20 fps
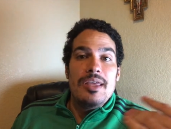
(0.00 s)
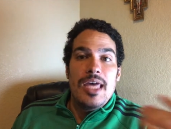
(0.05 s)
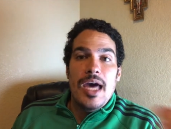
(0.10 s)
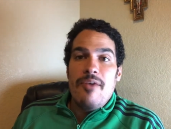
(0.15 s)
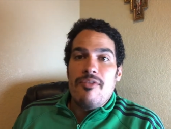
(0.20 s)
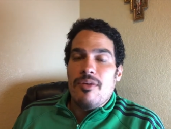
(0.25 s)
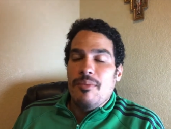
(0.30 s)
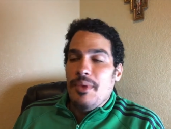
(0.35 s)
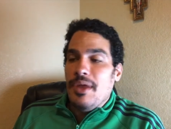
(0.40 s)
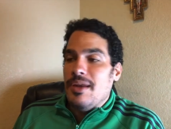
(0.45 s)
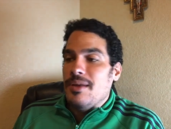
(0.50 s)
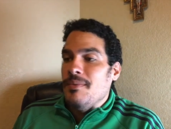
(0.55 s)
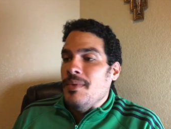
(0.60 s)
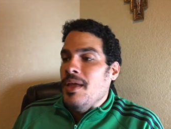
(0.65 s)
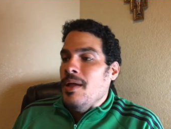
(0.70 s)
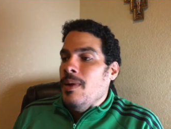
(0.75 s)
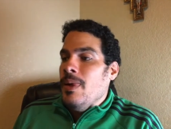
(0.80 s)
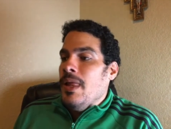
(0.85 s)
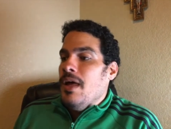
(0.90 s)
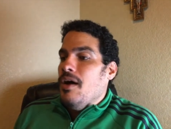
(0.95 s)
government,
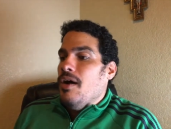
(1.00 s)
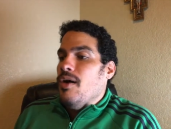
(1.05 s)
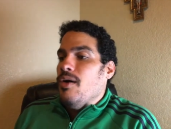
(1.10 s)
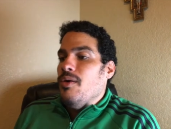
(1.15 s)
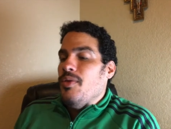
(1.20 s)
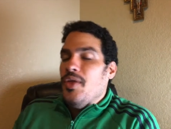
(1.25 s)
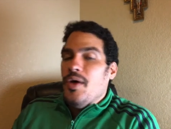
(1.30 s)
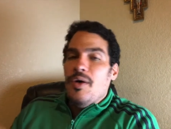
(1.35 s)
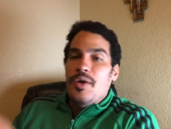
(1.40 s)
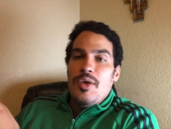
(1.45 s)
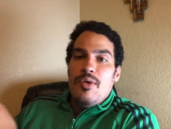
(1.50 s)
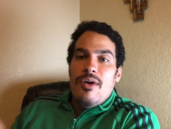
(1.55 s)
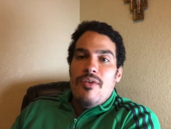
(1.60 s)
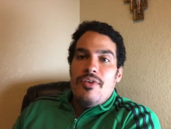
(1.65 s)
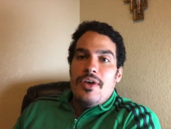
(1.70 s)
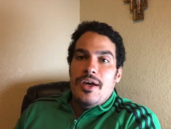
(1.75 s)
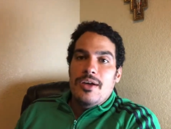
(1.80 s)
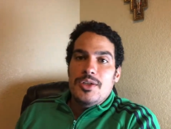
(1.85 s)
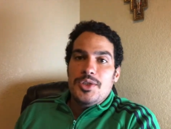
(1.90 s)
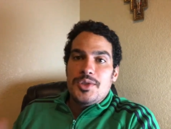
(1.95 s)
although you have
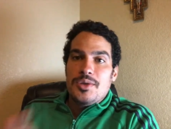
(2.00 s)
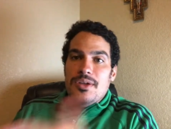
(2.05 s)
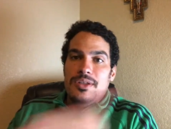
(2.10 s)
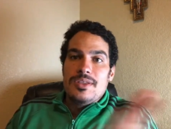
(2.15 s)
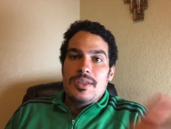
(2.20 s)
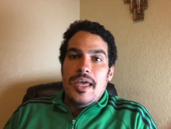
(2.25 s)
countries